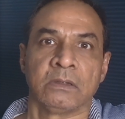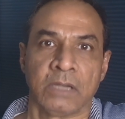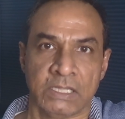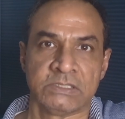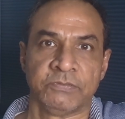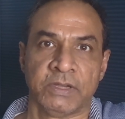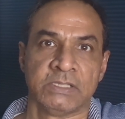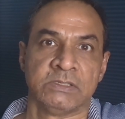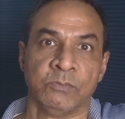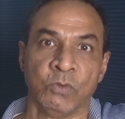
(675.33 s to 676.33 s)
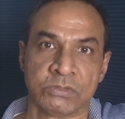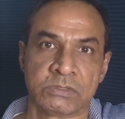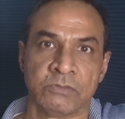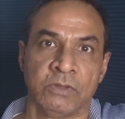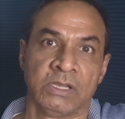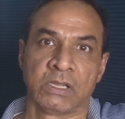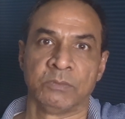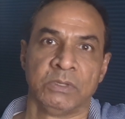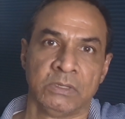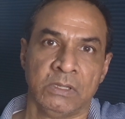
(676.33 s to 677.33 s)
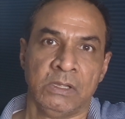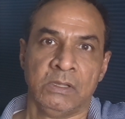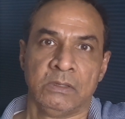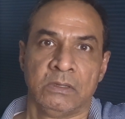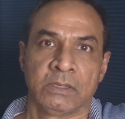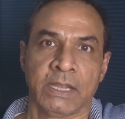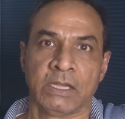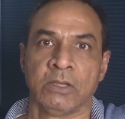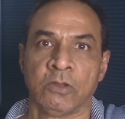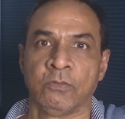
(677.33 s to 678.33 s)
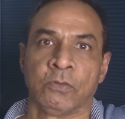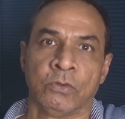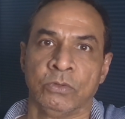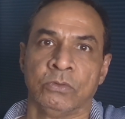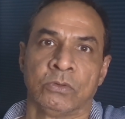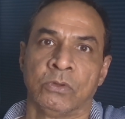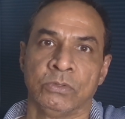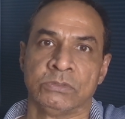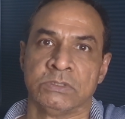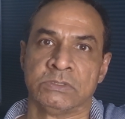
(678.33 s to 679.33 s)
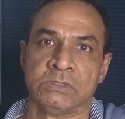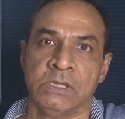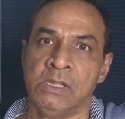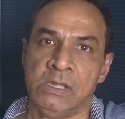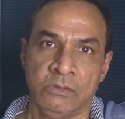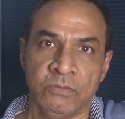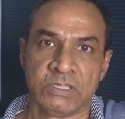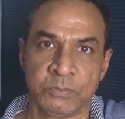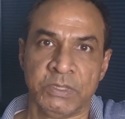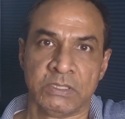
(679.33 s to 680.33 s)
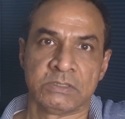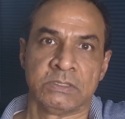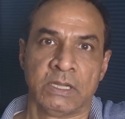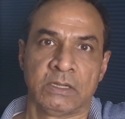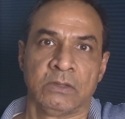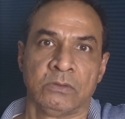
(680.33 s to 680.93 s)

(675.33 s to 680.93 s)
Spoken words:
classified as the most vulnerable category of road users, which means that